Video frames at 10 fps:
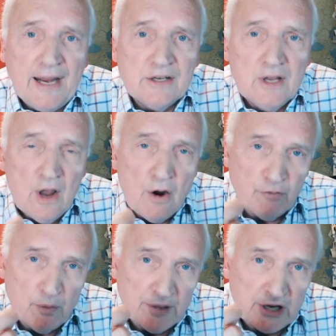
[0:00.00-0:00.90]
made
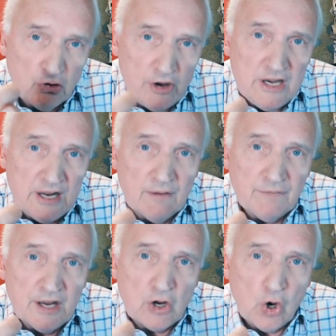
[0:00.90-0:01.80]
from the
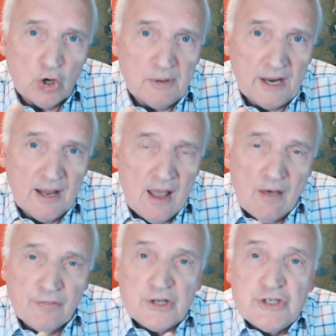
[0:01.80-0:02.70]
greening of the economy,
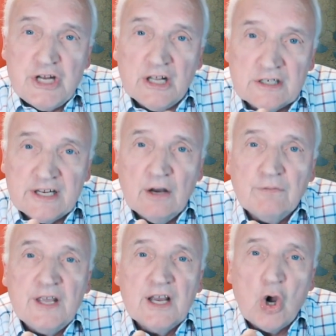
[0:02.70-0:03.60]
the
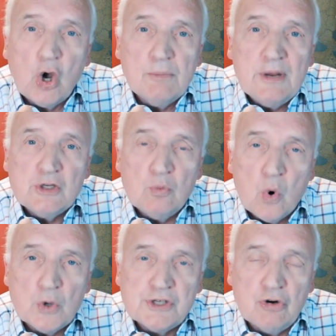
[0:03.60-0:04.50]
tilting of the economy
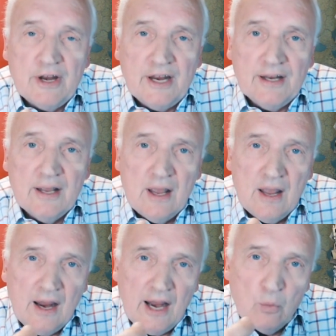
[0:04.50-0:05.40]
towards green
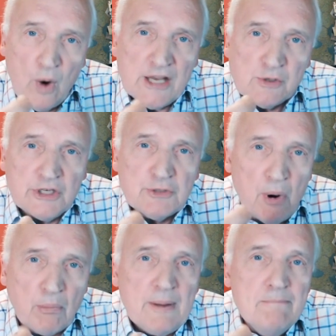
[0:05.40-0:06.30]
in ways
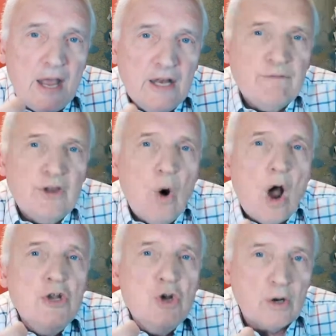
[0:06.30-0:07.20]
which probably many of
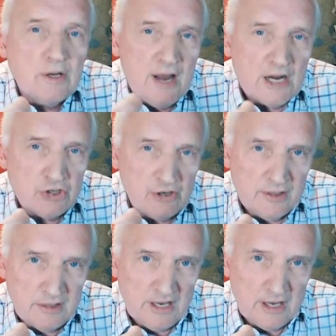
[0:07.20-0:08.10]
you are not
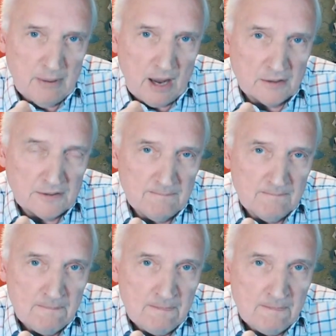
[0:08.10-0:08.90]
naturally thinking about.